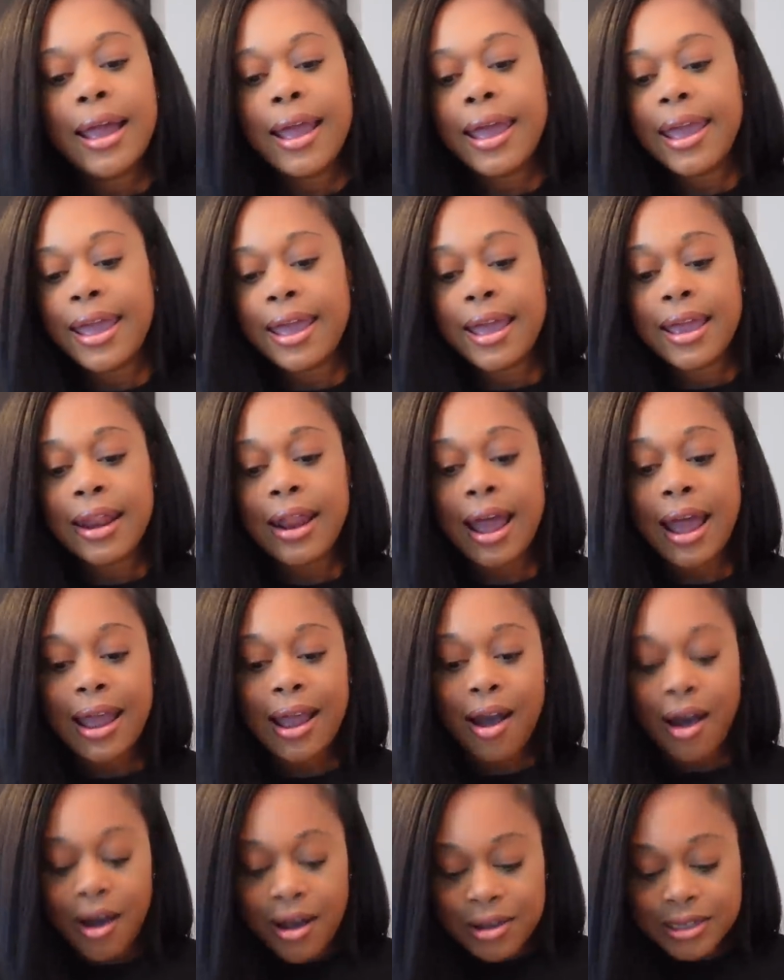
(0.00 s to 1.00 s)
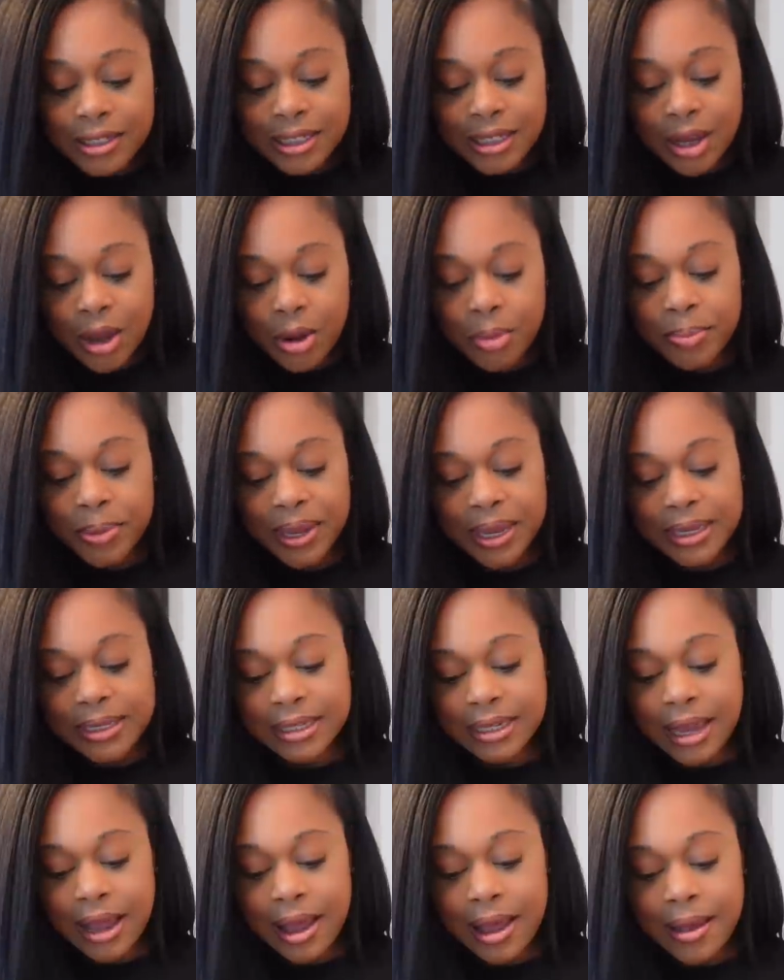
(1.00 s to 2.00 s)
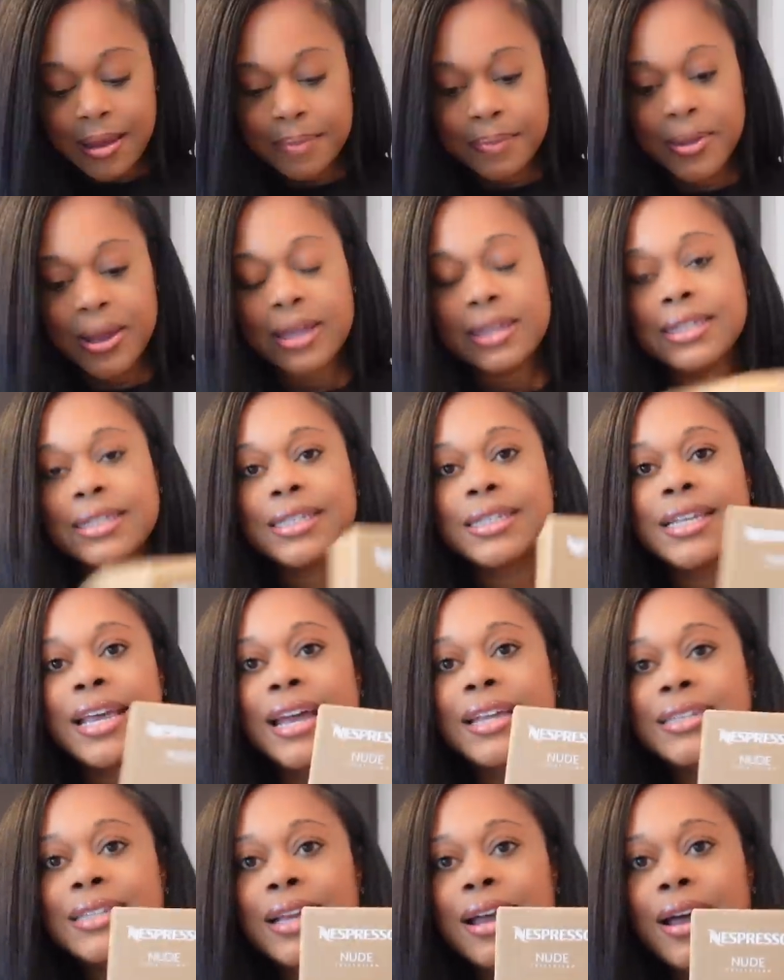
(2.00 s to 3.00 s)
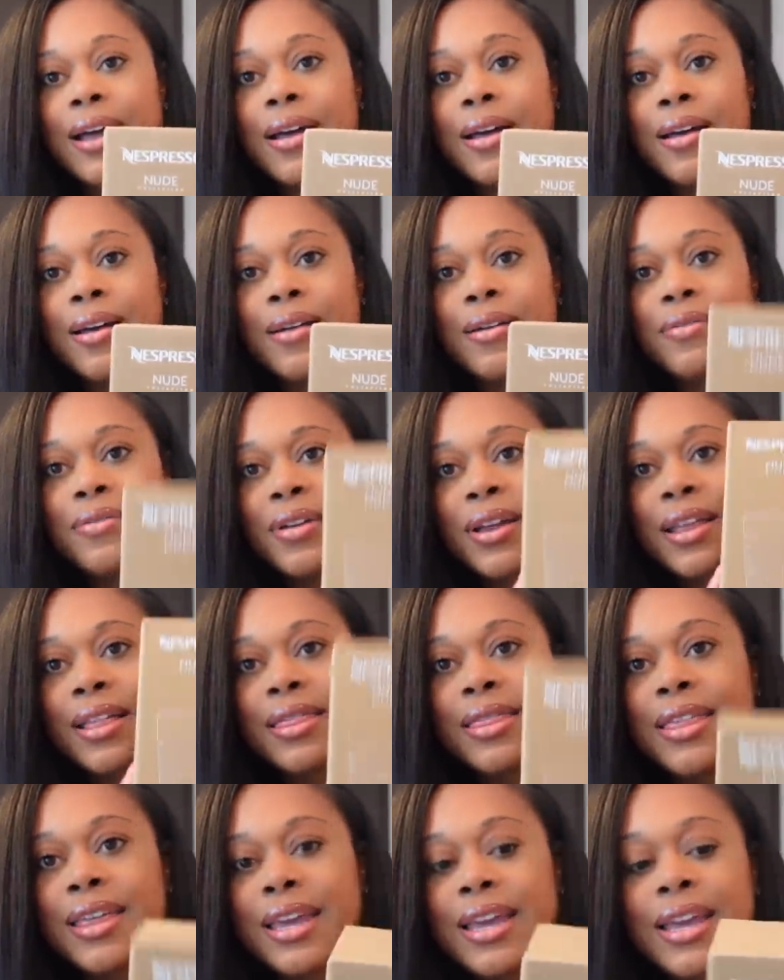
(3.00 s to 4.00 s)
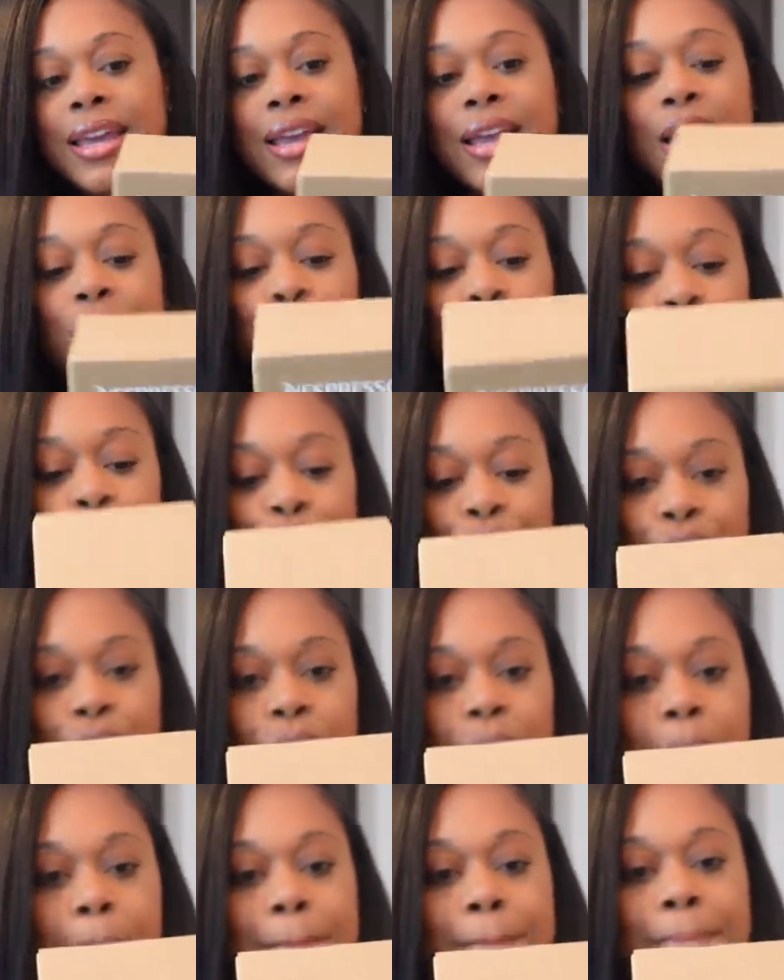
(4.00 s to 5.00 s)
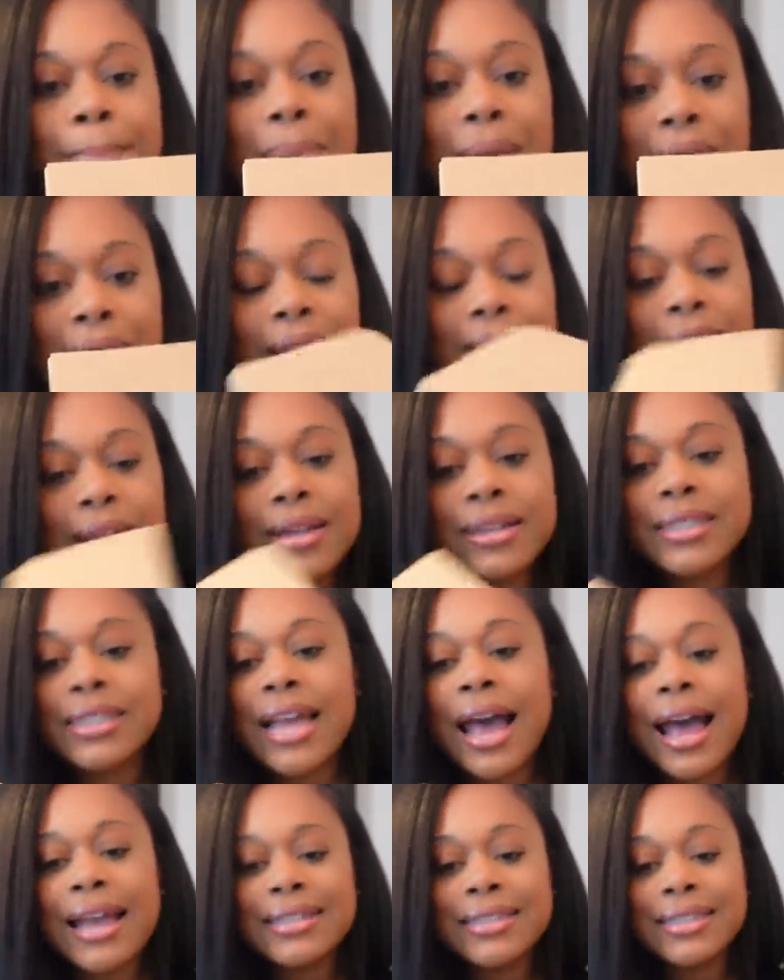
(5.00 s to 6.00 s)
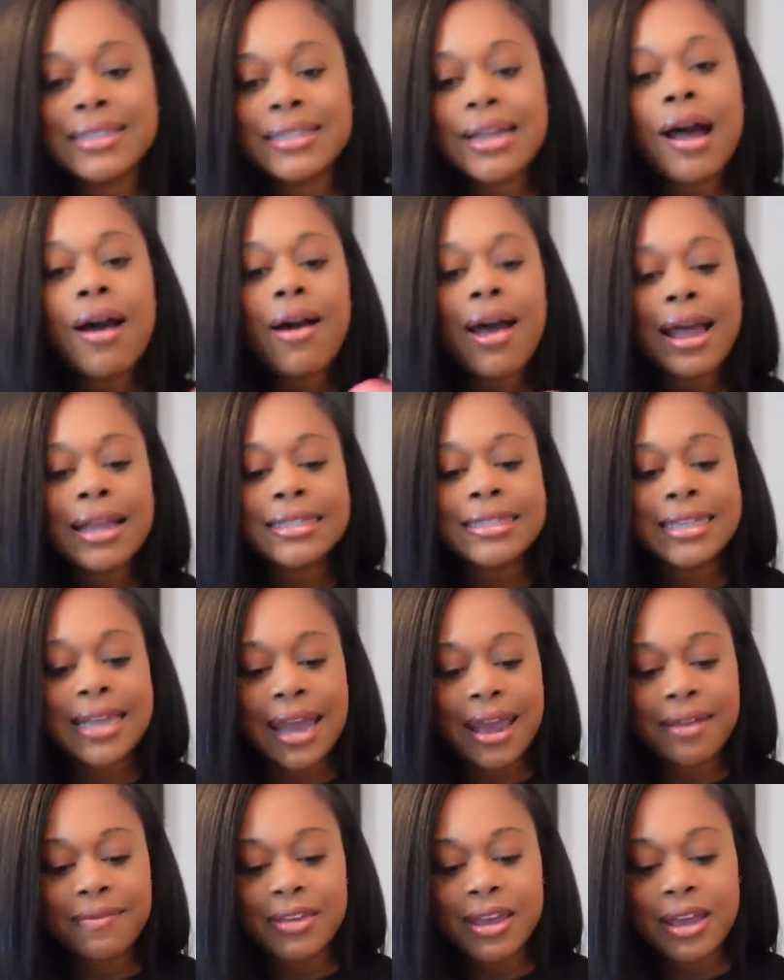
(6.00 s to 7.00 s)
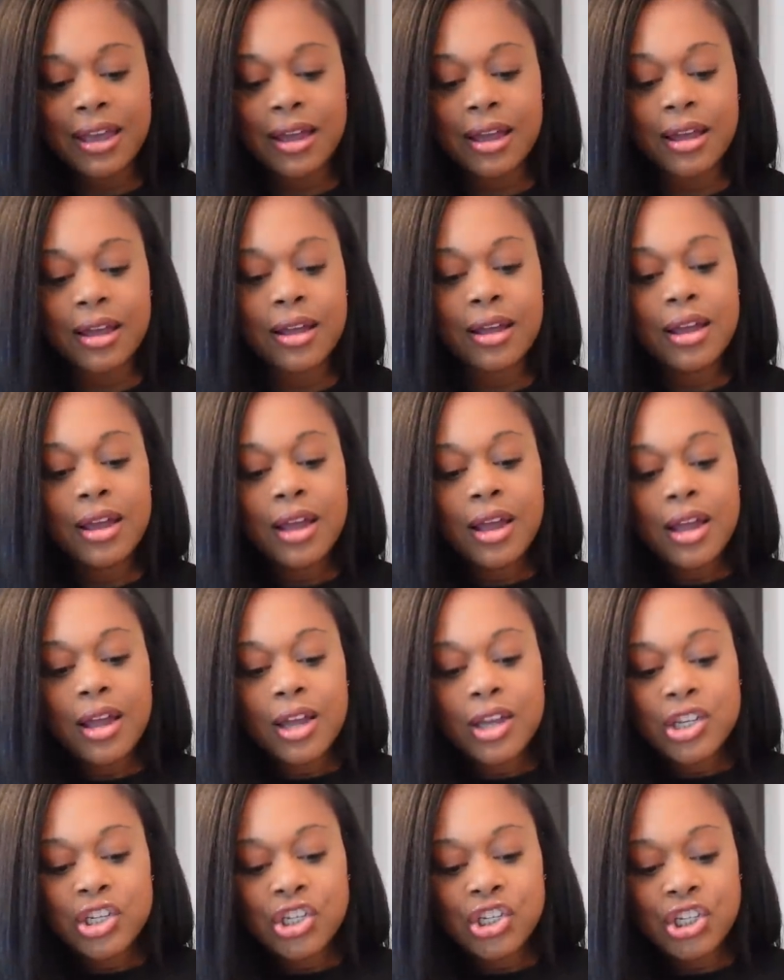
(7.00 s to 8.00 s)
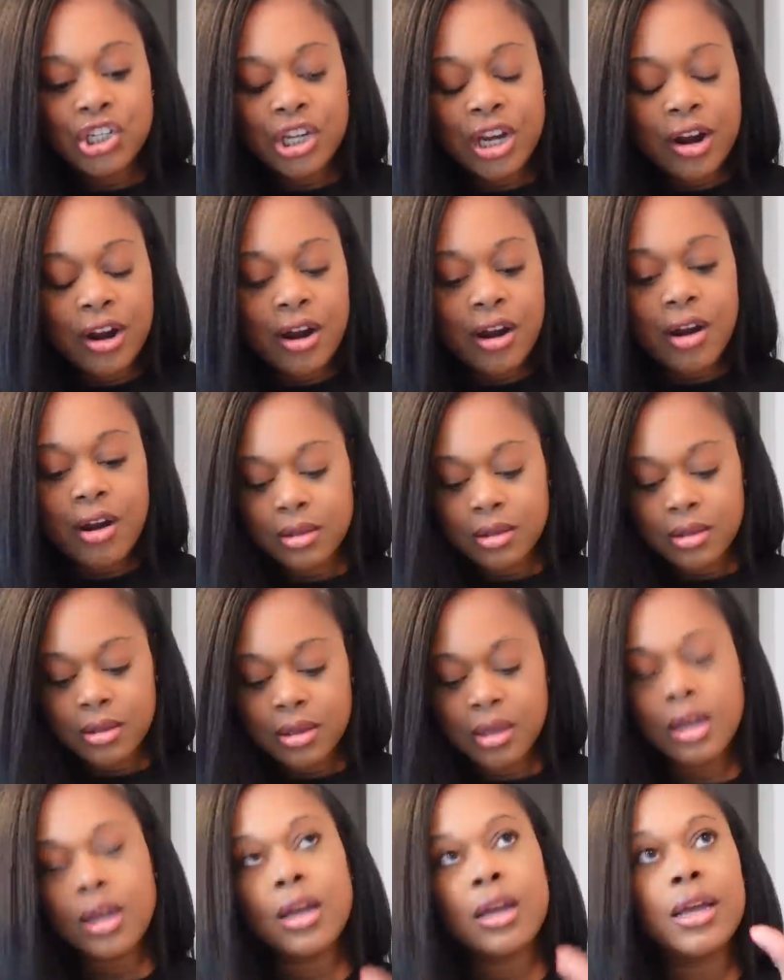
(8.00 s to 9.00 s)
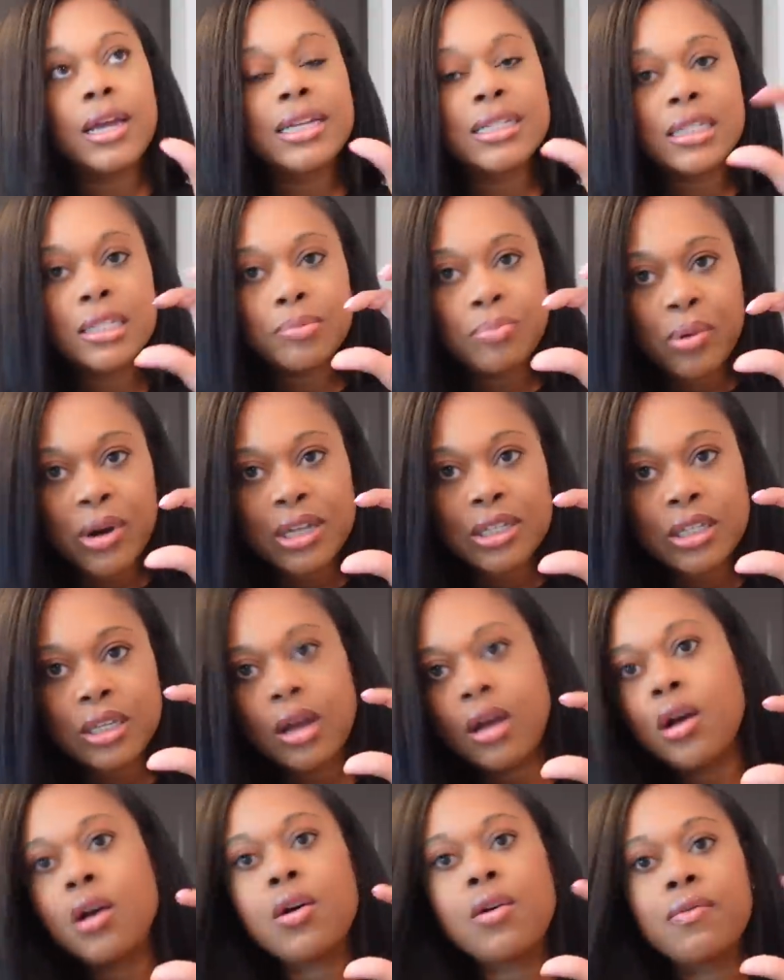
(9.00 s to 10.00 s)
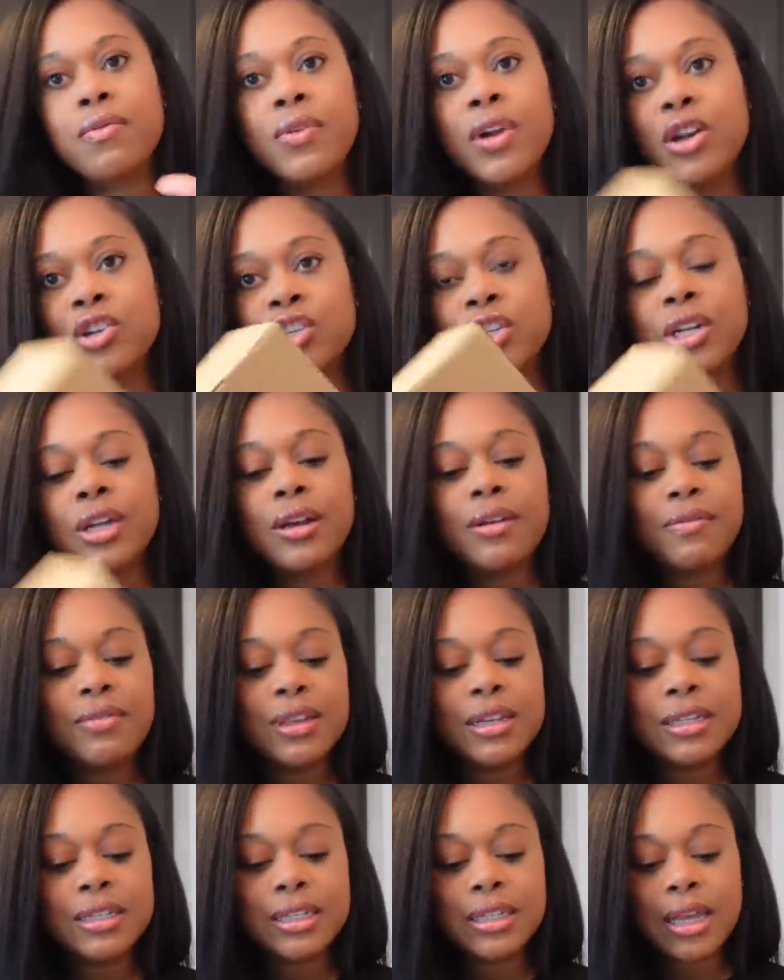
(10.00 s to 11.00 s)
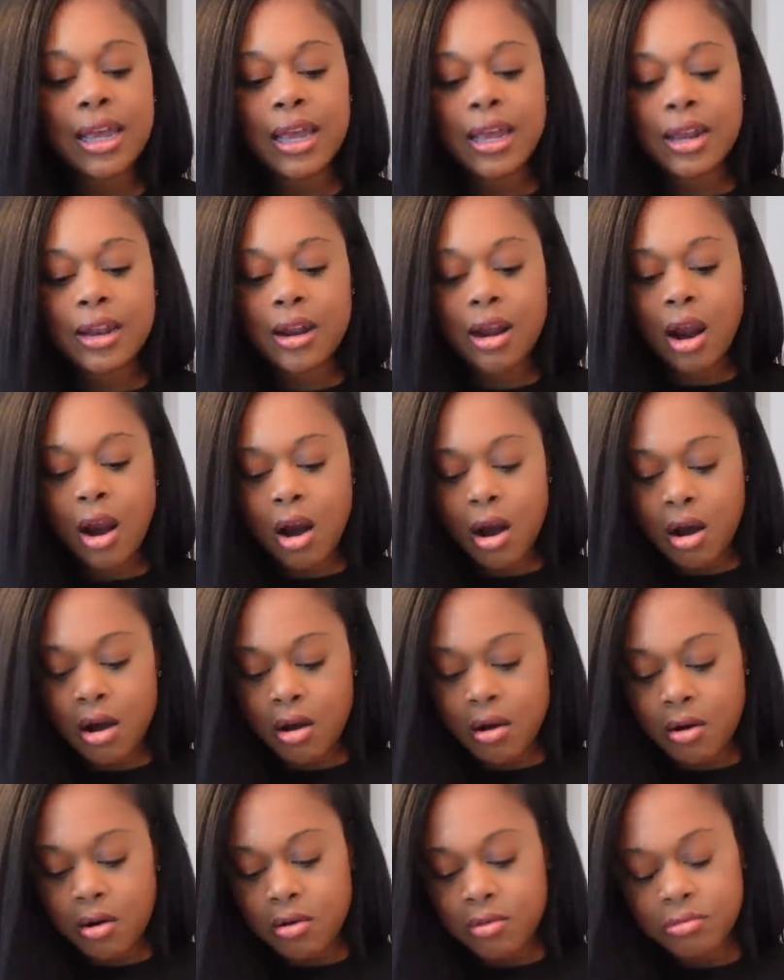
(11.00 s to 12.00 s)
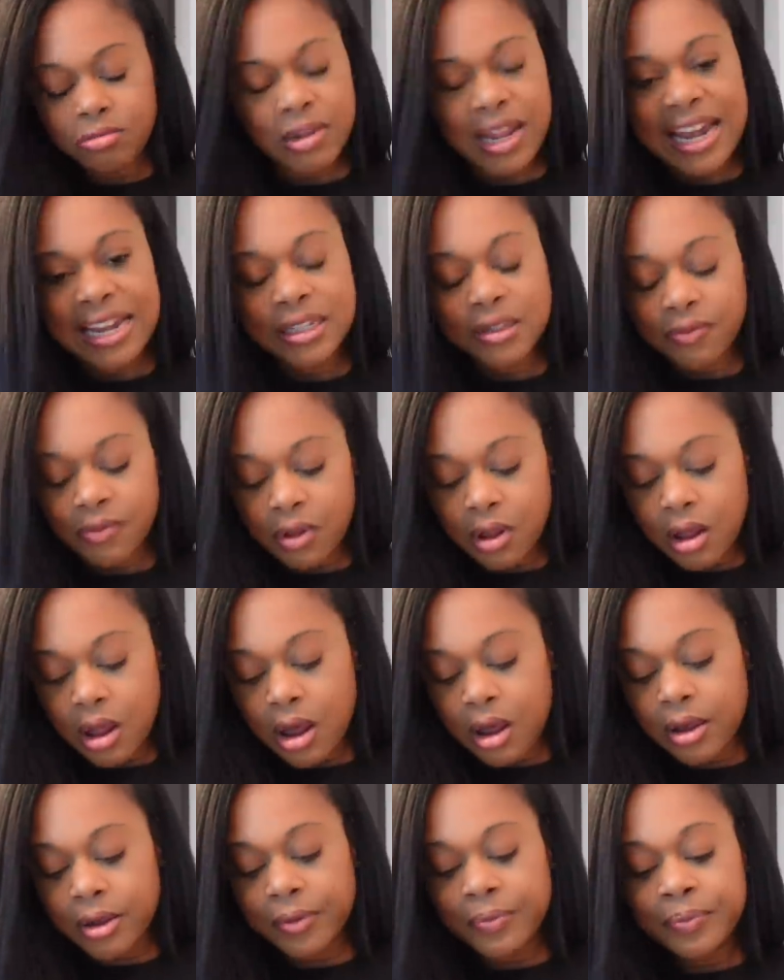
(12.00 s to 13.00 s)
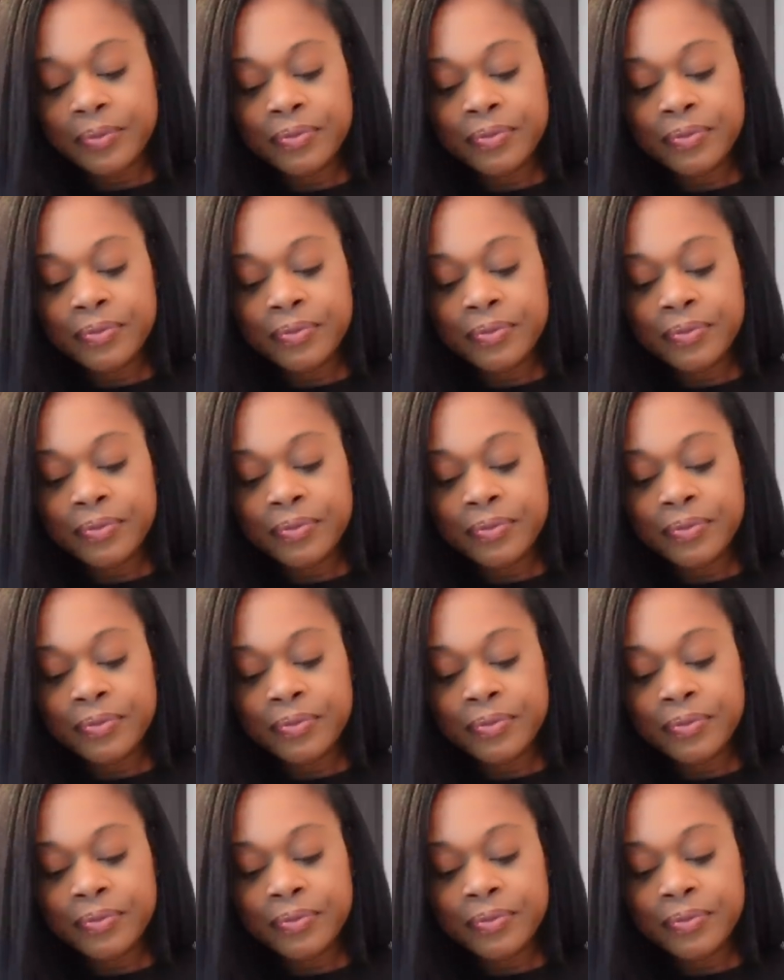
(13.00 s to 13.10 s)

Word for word: and I also picked up a set of the new mugs I saw Octavia share the espresso version of this in her last vlog